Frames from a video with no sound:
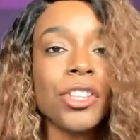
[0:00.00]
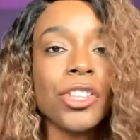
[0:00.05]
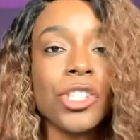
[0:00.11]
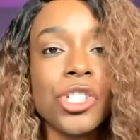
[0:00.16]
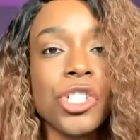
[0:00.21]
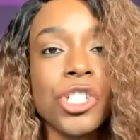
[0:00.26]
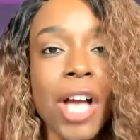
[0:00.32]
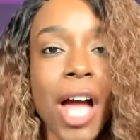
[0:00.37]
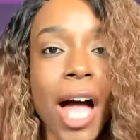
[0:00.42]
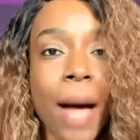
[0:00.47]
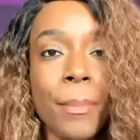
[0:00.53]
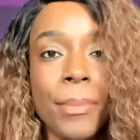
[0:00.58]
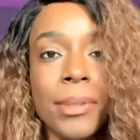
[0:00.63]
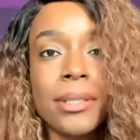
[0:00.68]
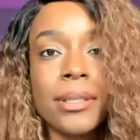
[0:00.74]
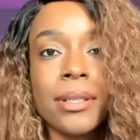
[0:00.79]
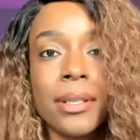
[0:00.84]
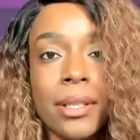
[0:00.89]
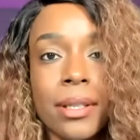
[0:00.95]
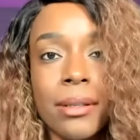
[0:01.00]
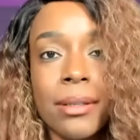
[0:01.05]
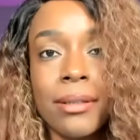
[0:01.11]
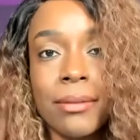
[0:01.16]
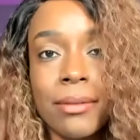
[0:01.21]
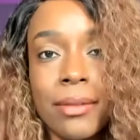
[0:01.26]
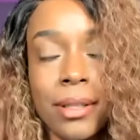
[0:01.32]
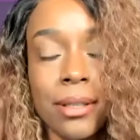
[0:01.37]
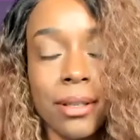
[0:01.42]
the Shop, it's gonna,
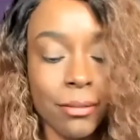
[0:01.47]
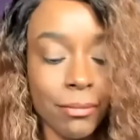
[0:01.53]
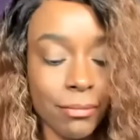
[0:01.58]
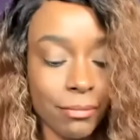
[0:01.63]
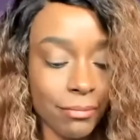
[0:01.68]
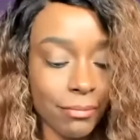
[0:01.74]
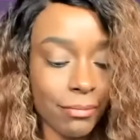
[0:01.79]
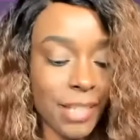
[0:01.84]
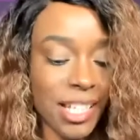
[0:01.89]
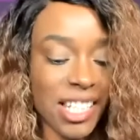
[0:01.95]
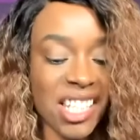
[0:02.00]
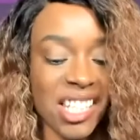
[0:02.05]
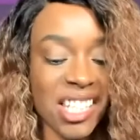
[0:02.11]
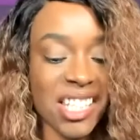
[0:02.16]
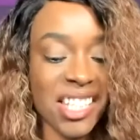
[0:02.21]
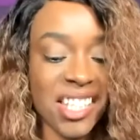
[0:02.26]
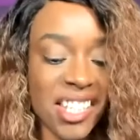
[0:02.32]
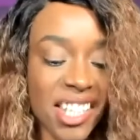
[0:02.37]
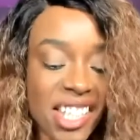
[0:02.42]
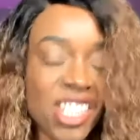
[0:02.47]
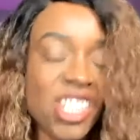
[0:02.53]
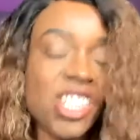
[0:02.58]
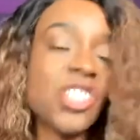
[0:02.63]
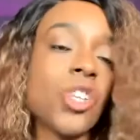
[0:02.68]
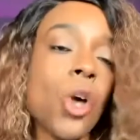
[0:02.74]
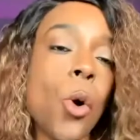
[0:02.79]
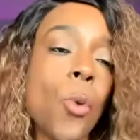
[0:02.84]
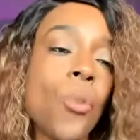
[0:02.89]
it's
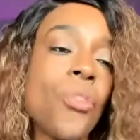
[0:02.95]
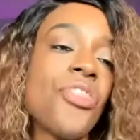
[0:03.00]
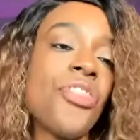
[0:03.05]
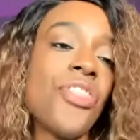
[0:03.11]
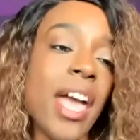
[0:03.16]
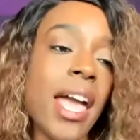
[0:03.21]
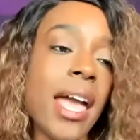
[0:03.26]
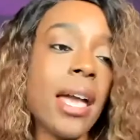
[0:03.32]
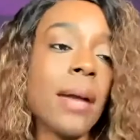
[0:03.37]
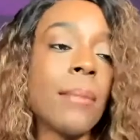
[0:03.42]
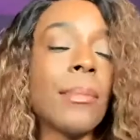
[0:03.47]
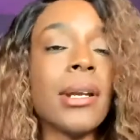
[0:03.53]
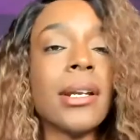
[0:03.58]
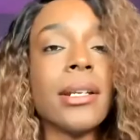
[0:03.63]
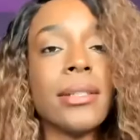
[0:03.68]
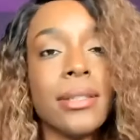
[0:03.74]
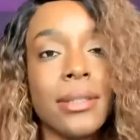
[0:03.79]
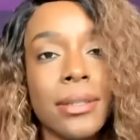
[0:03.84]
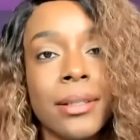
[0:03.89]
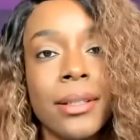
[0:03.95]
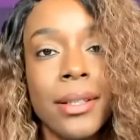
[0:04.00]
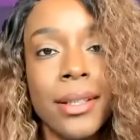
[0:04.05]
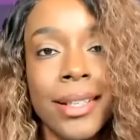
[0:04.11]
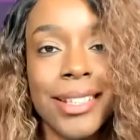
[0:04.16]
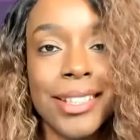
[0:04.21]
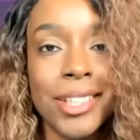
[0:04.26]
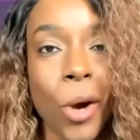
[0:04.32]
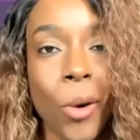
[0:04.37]
its own thing, but it's
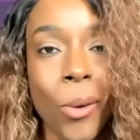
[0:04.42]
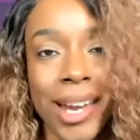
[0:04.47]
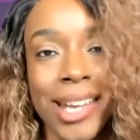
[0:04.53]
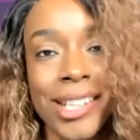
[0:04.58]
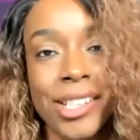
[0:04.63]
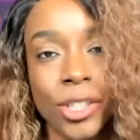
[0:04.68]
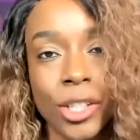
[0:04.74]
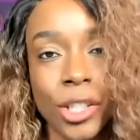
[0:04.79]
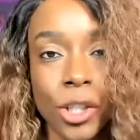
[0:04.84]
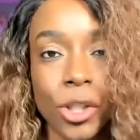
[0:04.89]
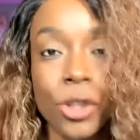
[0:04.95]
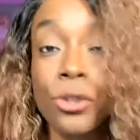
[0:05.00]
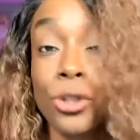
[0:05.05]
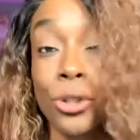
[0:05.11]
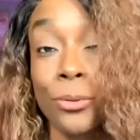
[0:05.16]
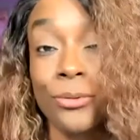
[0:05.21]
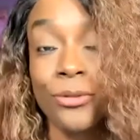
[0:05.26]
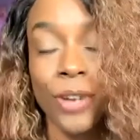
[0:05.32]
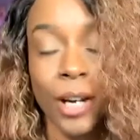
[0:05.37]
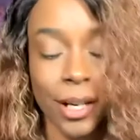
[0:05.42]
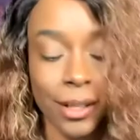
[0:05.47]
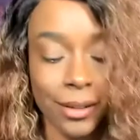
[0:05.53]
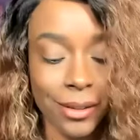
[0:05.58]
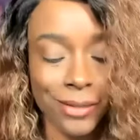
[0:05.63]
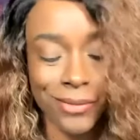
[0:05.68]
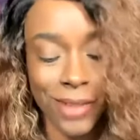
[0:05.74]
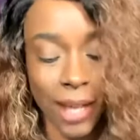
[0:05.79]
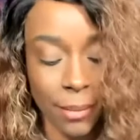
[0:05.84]
going into the YouTube fund,
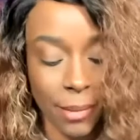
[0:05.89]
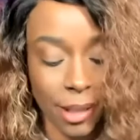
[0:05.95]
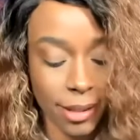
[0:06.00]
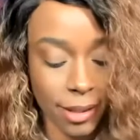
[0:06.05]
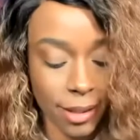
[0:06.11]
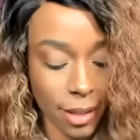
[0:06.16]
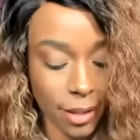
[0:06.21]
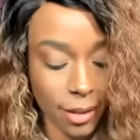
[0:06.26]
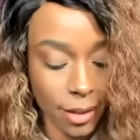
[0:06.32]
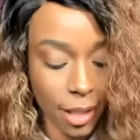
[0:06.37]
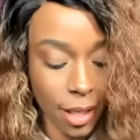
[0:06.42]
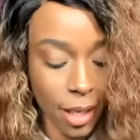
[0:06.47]
if that makes sense.